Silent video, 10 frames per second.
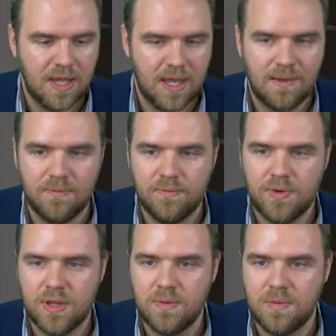
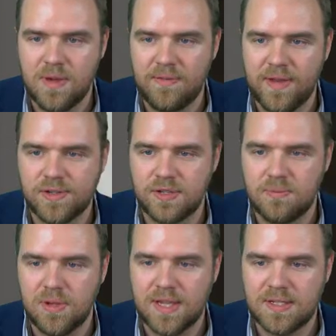Really well manufactured. The
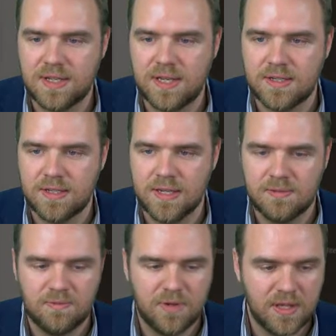plastic is
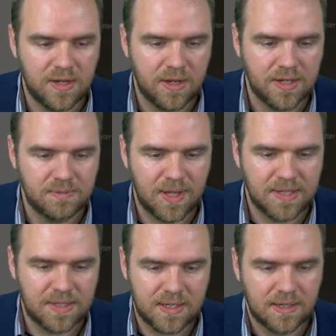really nice
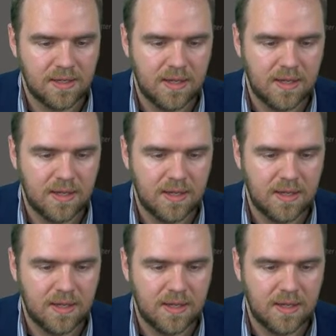plastic.